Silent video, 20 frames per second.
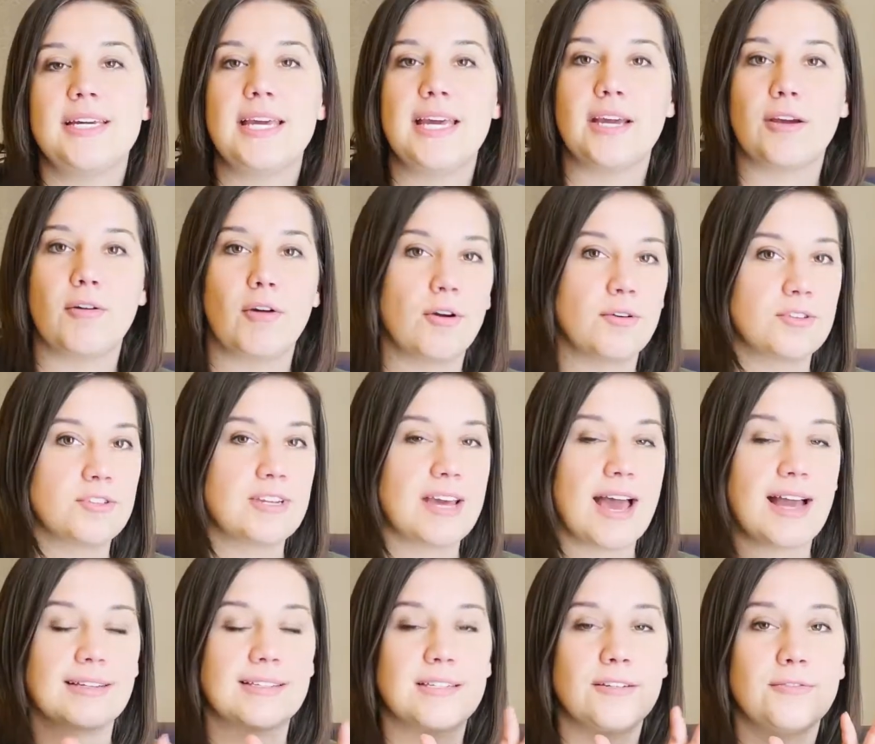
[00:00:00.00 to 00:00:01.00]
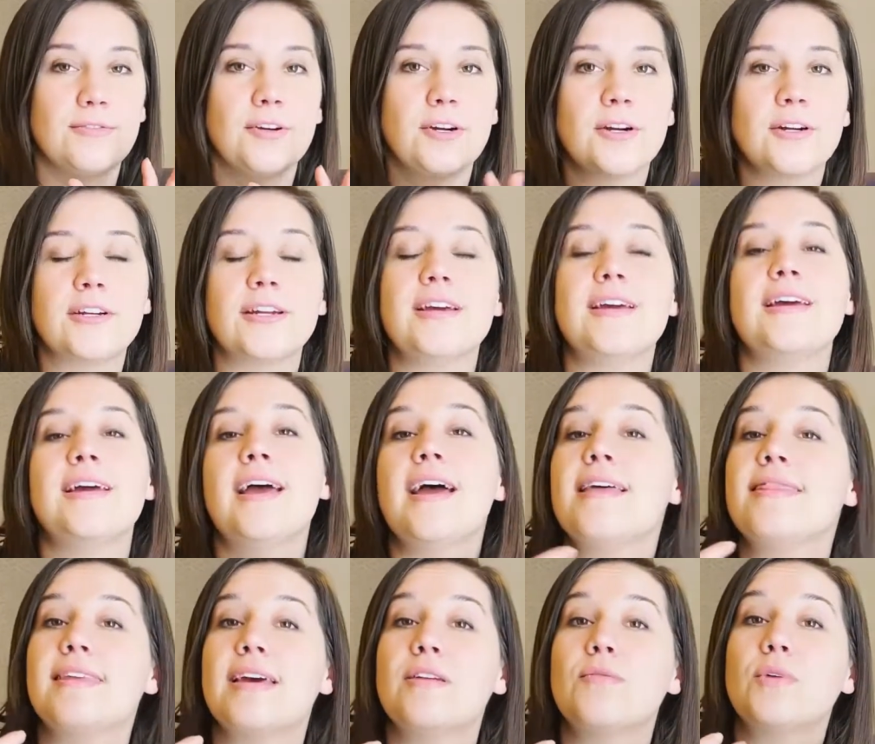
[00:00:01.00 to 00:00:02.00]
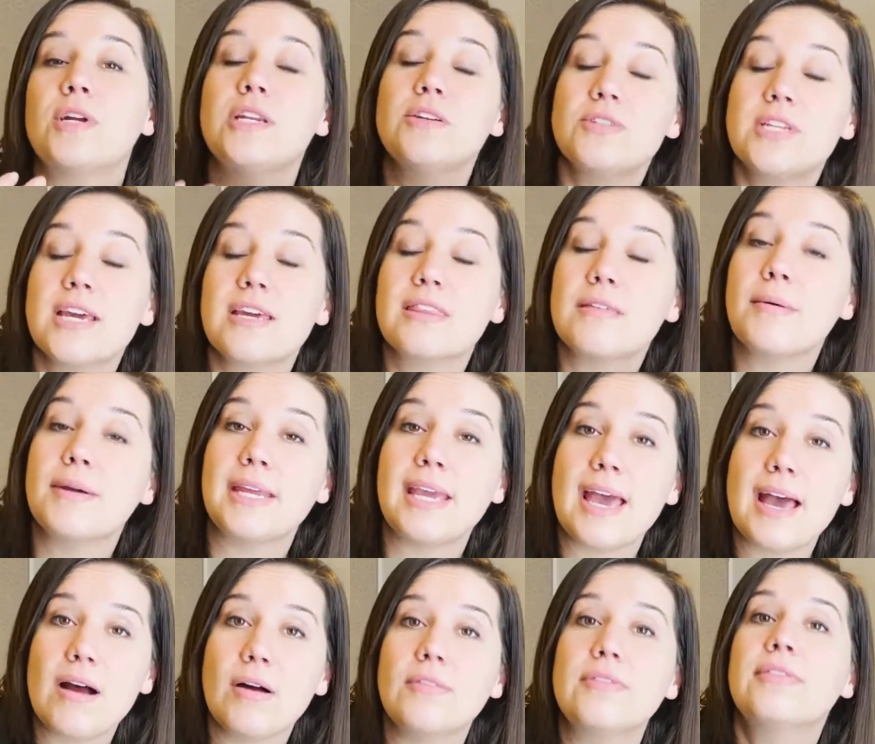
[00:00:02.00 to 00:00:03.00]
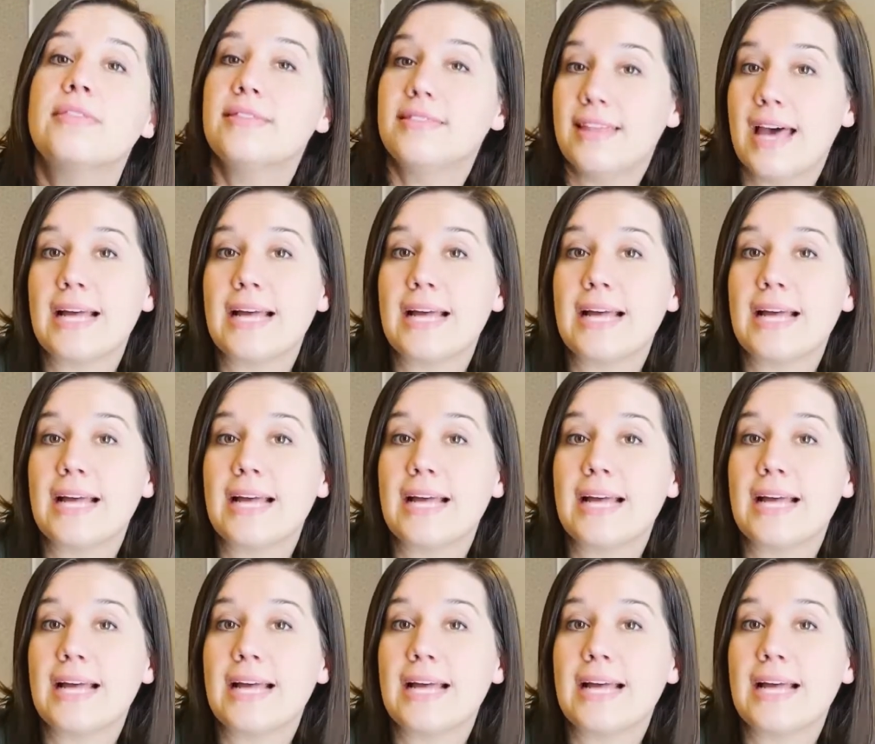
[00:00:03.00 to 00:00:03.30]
It grows tax deferred, and then when you take the money out,